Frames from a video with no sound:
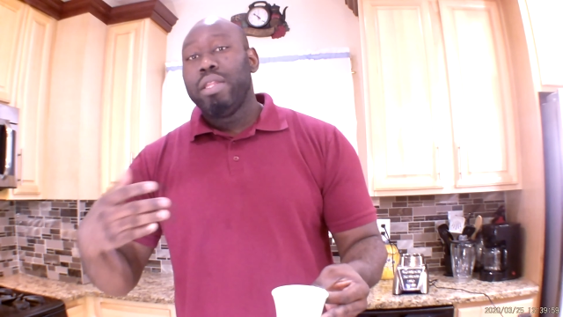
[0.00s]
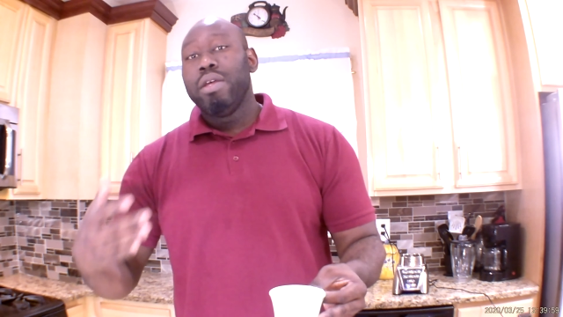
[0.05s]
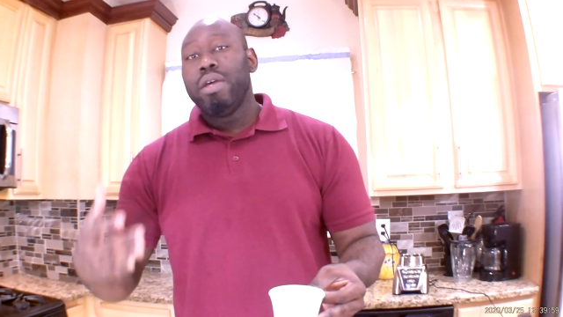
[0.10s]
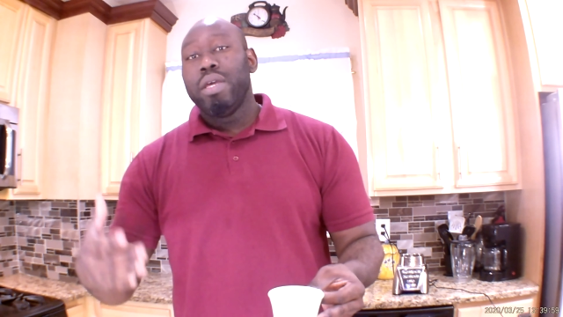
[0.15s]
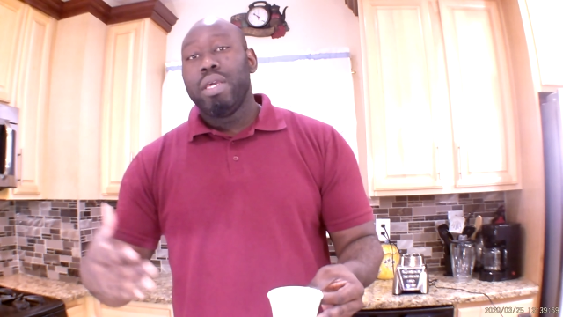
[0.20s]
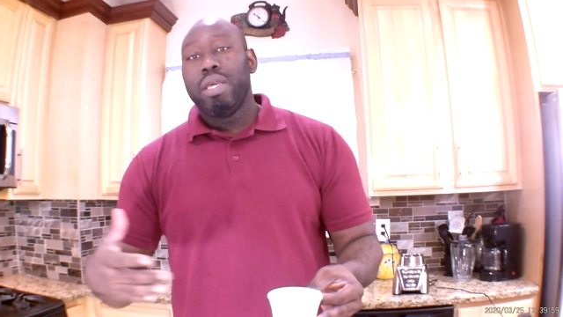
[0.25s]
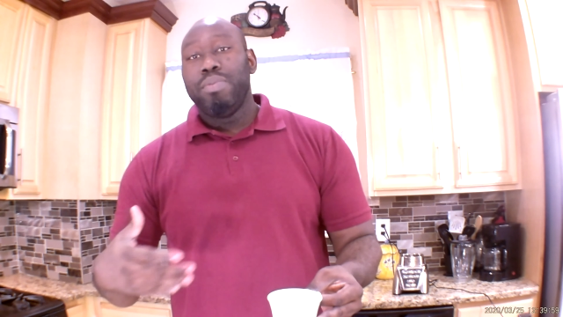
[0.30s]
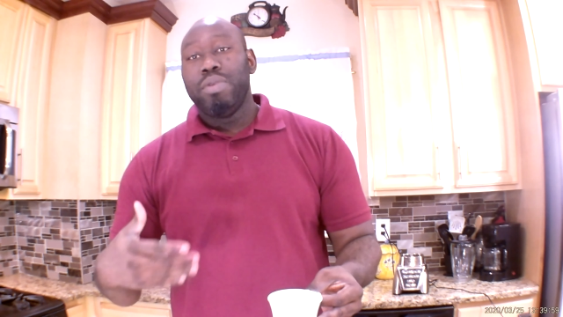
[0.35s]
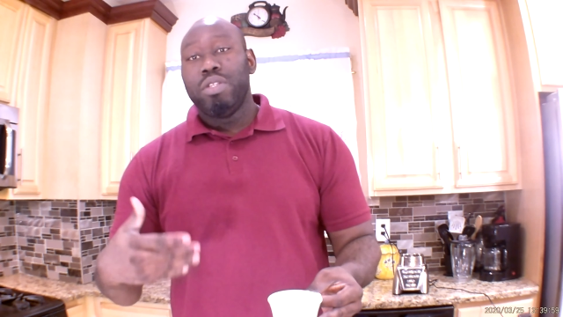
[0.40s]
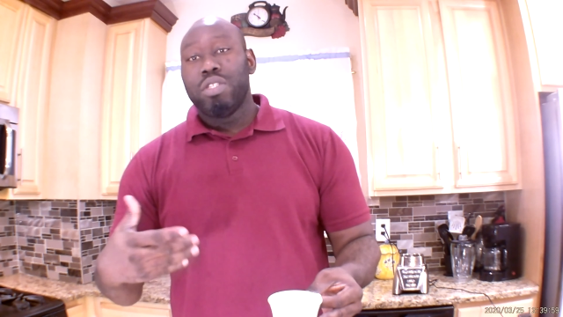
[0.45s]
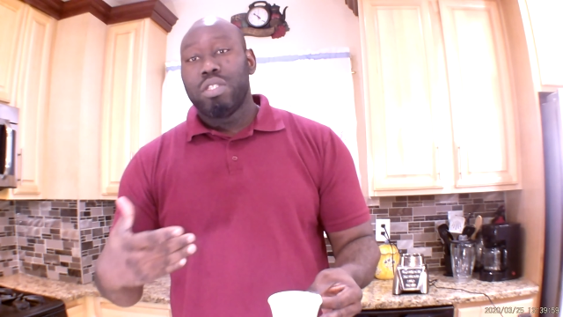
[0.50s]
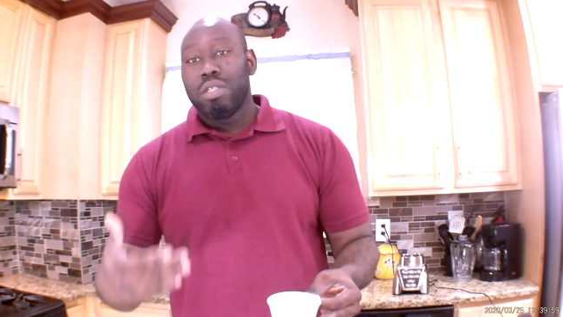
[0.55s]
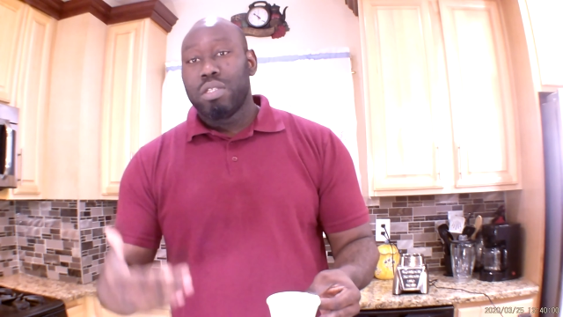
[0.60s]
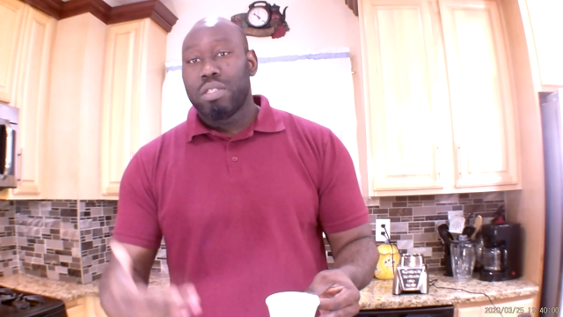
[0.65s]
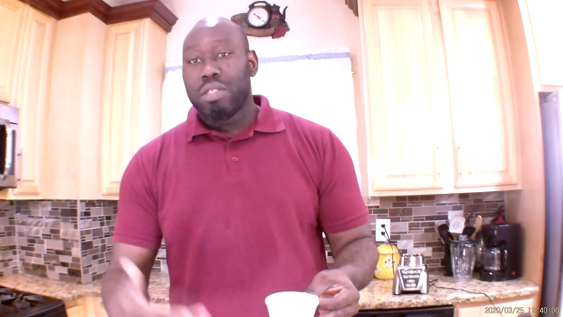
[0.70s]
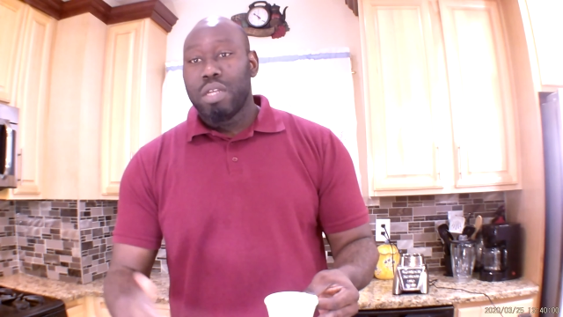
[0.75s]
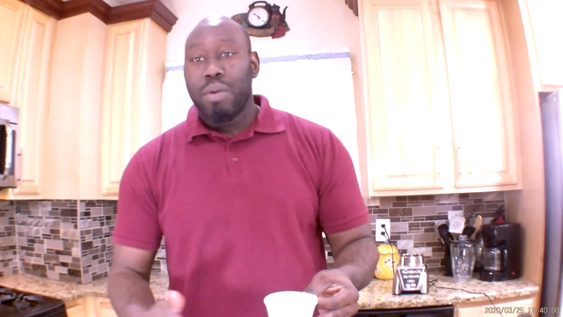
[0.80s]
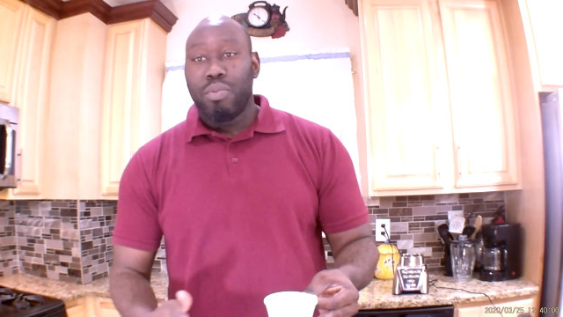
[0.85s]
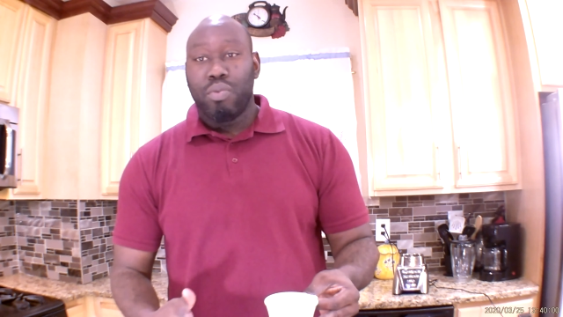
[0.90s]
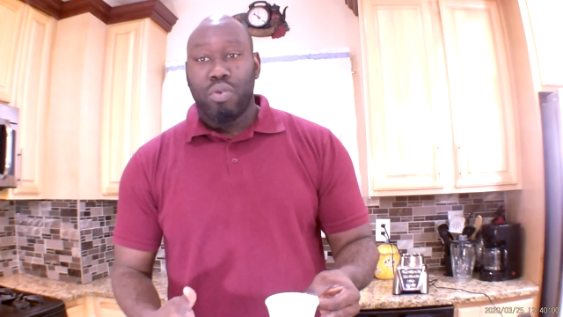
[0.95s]
ede immune
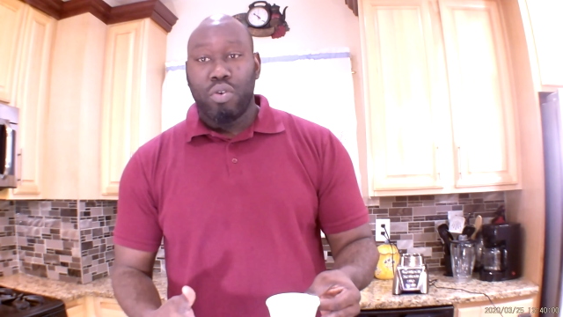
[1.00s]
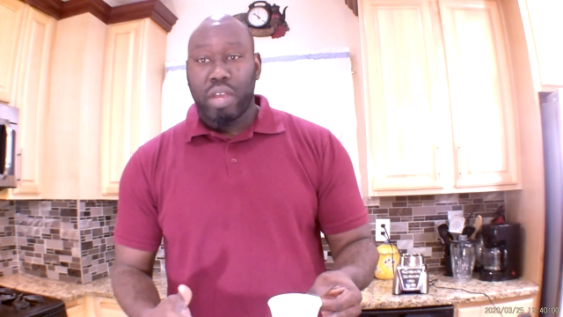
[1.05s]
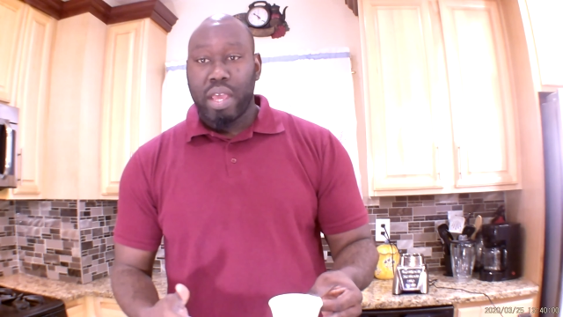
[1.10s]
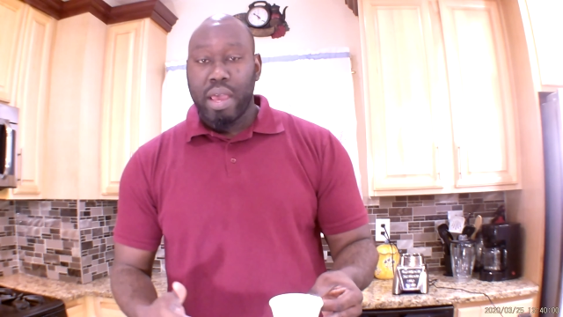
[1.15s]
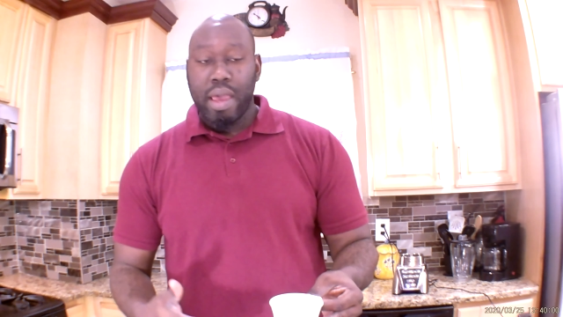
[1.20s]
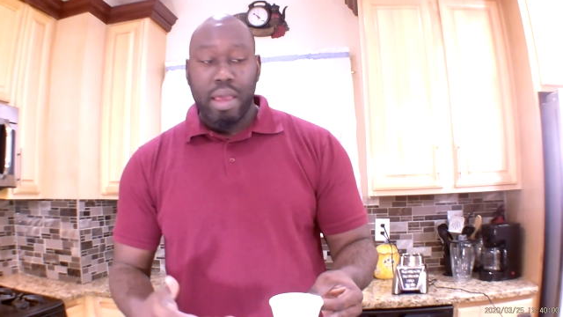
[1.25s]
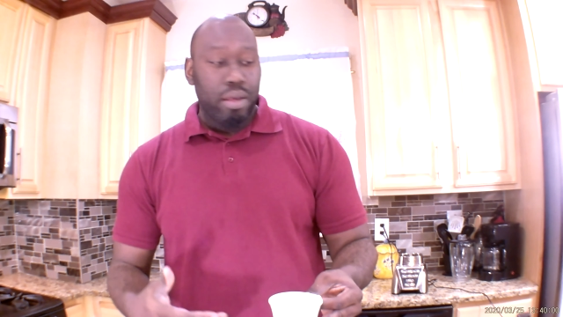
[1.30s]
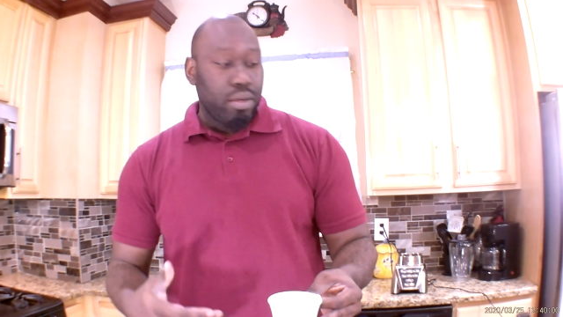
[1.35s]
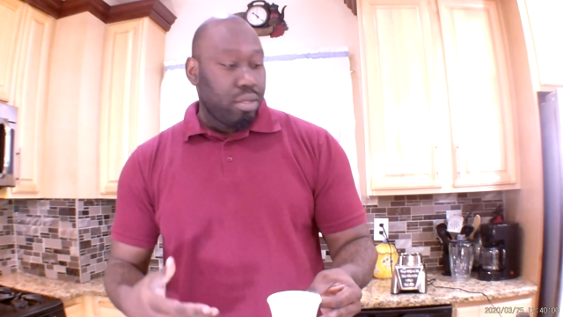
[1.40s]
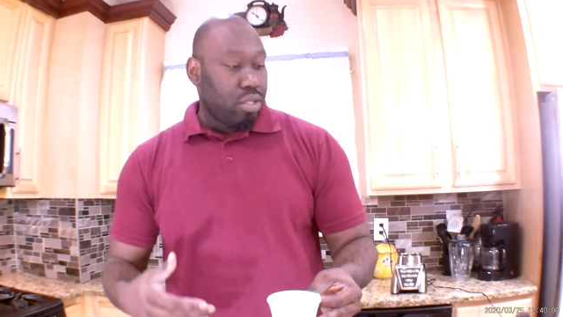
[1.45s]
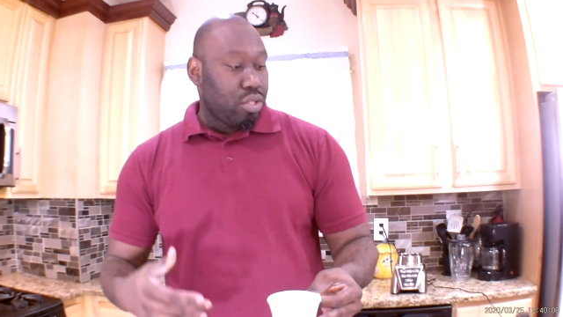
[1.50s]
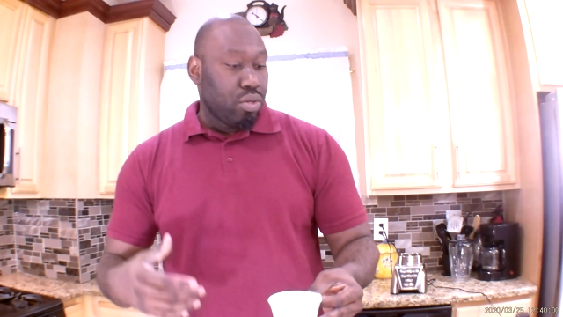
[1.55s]
system, ok?